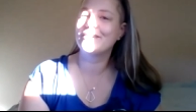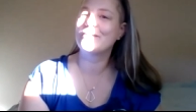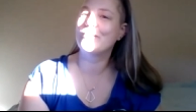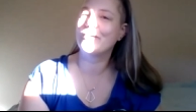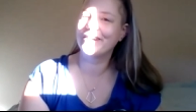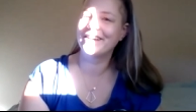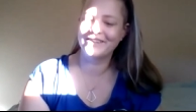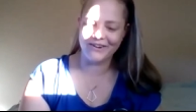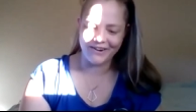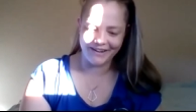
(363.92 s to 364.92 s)
Good morning,
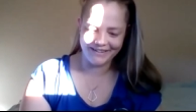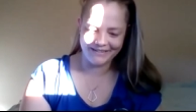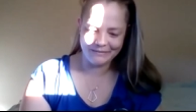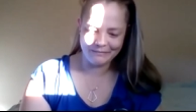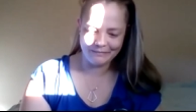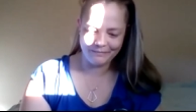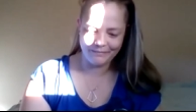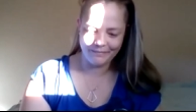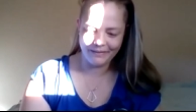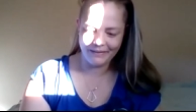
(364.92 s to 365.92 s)
Dawn.
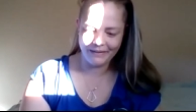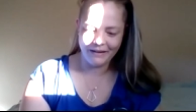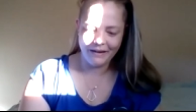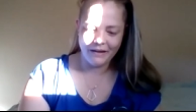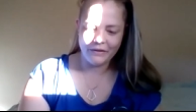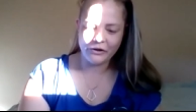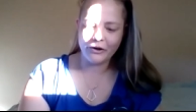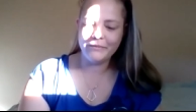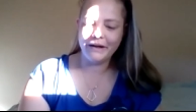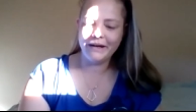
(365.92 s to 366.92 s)
There are
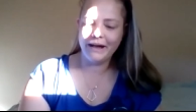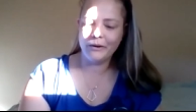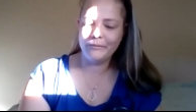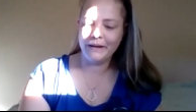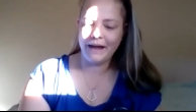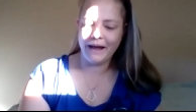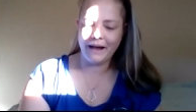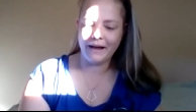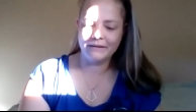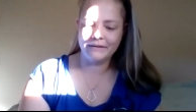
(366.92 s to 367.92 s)
many helping
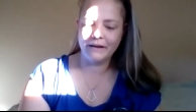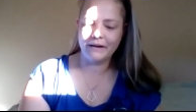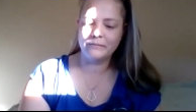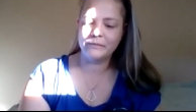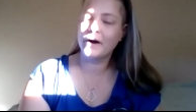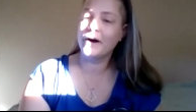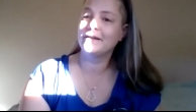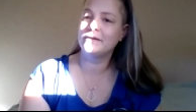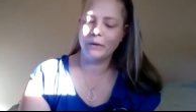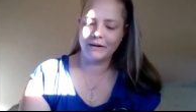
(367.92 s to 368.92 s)
hands that
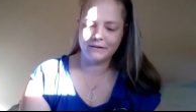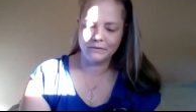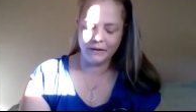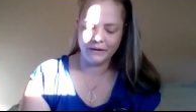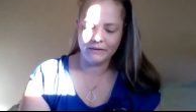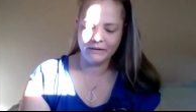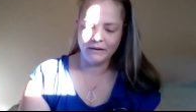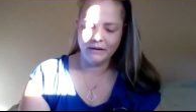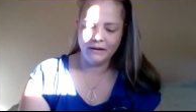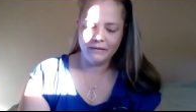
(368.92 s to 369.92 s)
comprise Westwood.
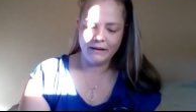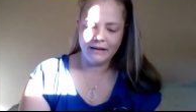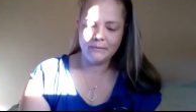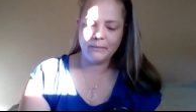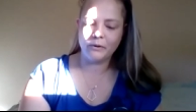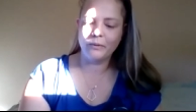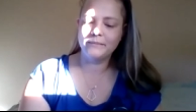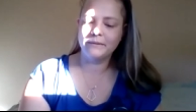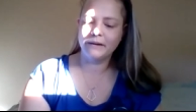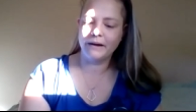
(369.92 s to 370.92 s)
They keep our
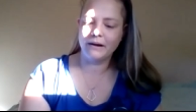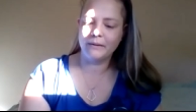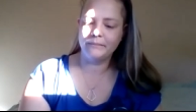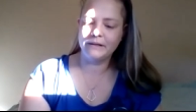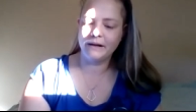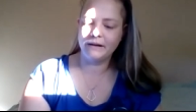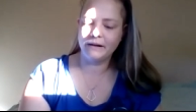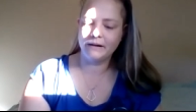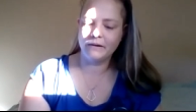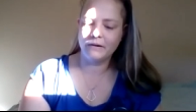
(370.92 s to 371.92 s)
website
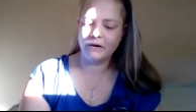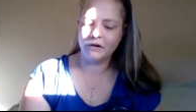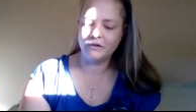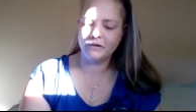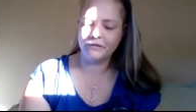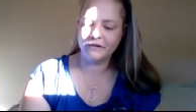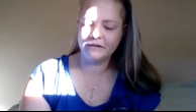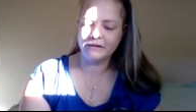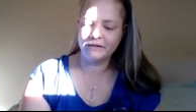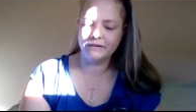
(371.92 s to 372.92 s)
updated, our
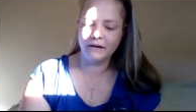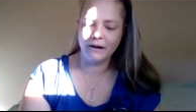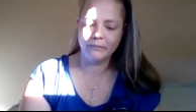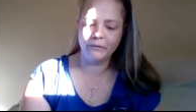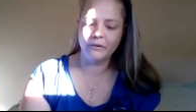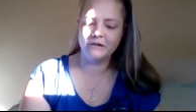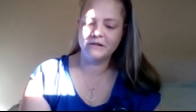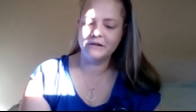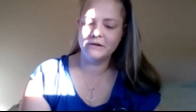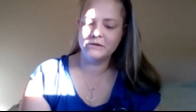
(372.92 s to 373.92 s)
services uploaded
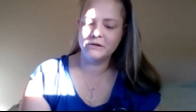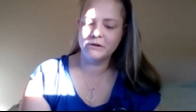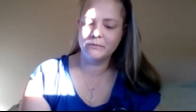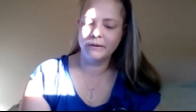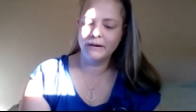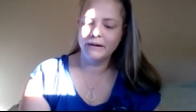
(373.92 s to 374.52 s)
to YouTube,